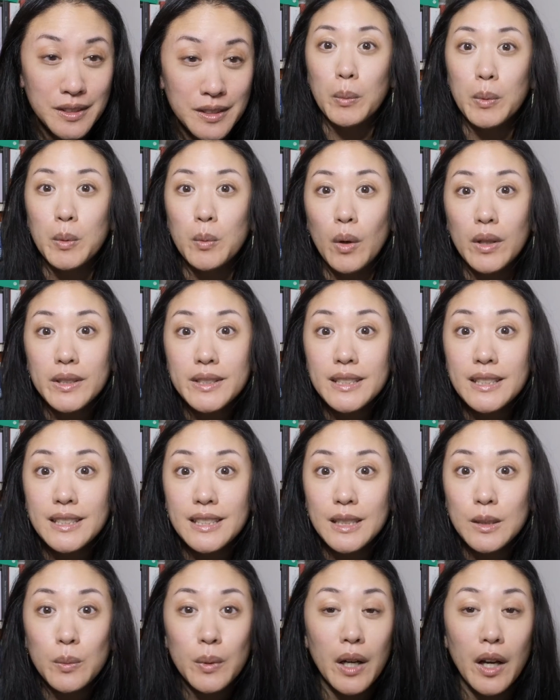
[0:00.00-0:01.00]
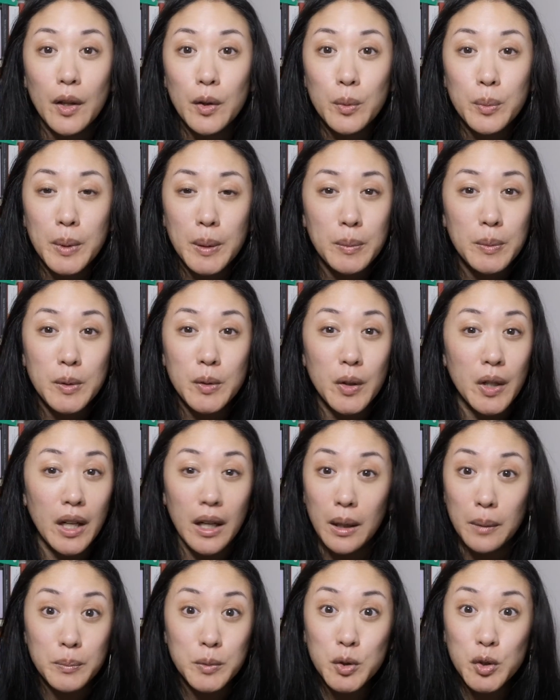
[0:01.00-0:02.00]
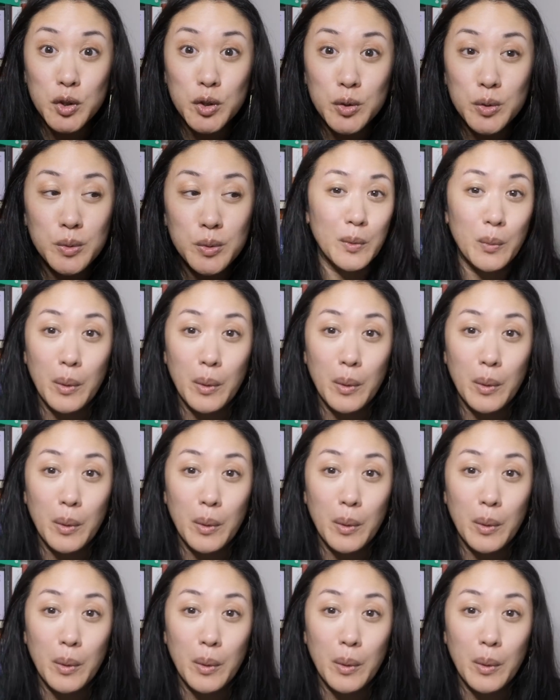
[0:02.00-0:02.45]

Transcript: when we want to see what other people are up to,